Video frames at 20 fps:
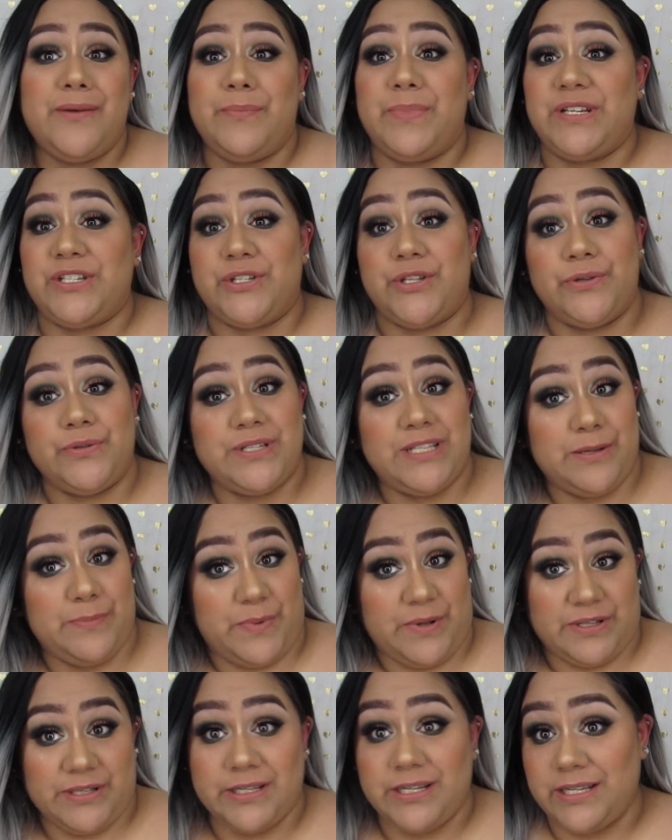bitch, don't
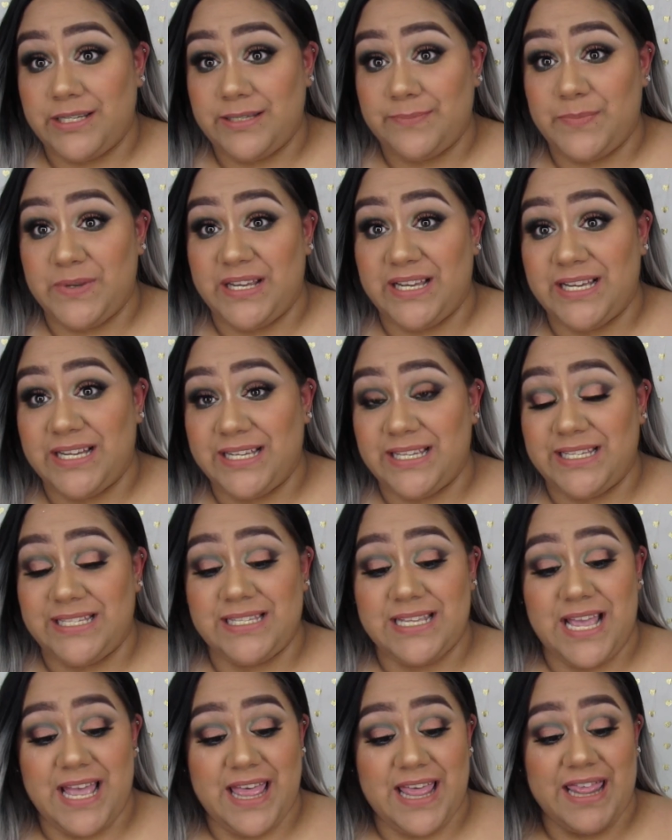sleep on this
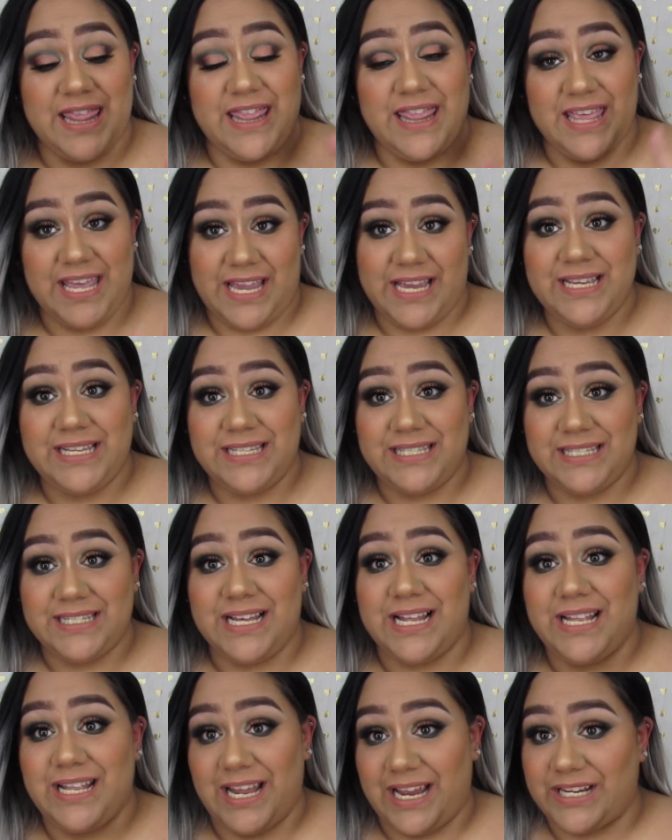because this
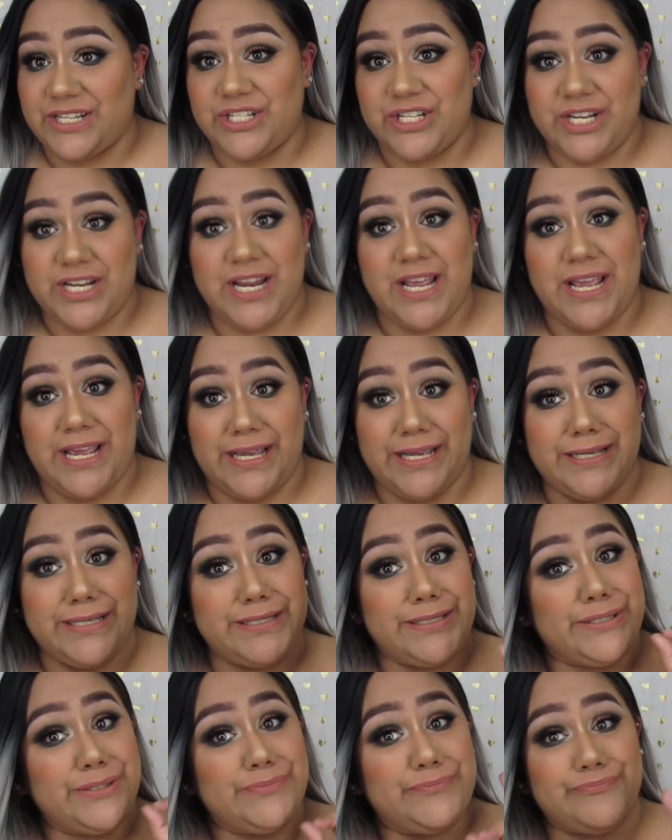collection
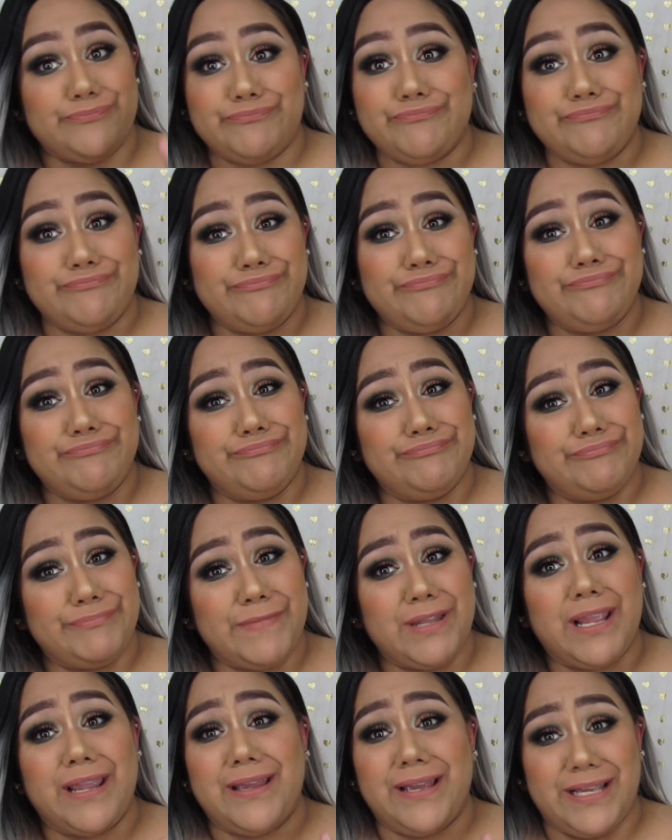is,
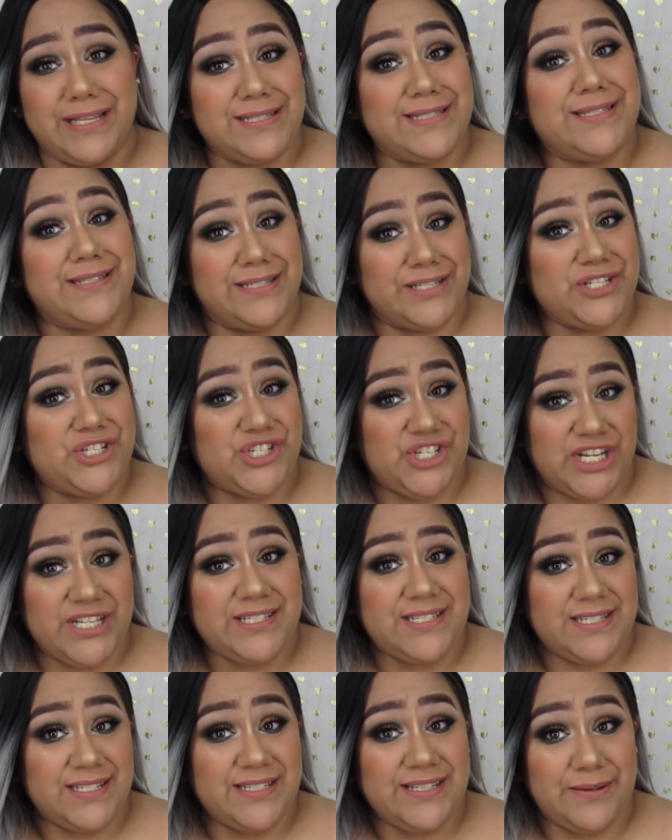it's the
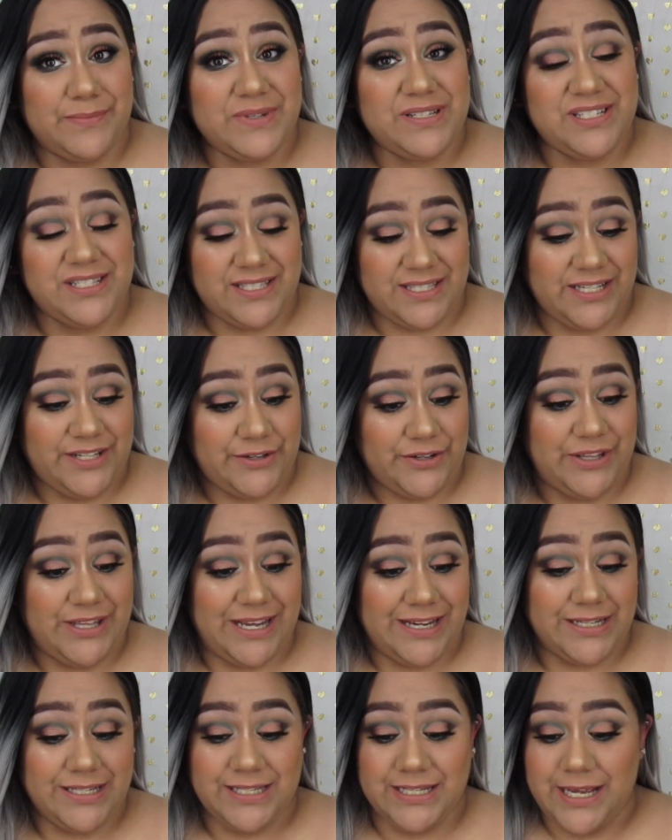shit. Let me just tell you
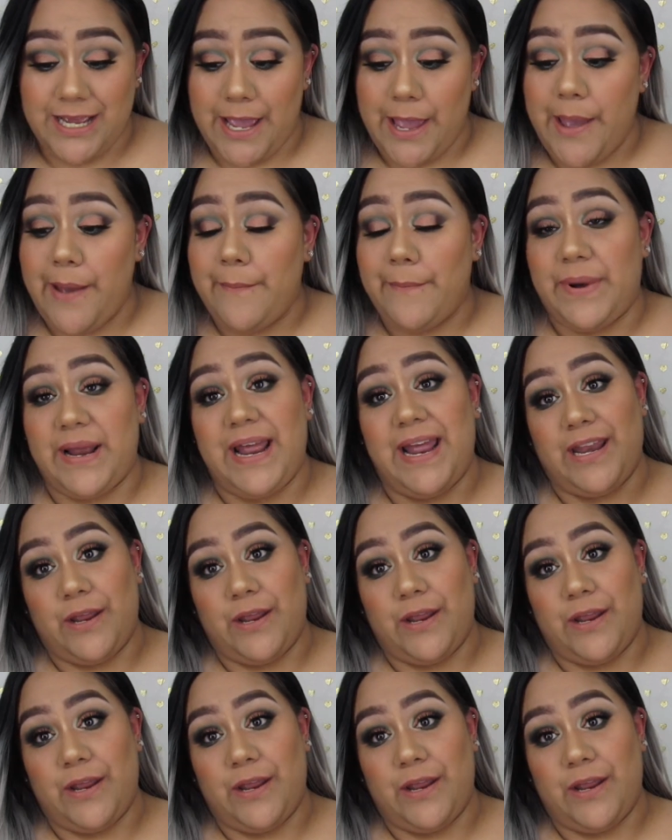that. But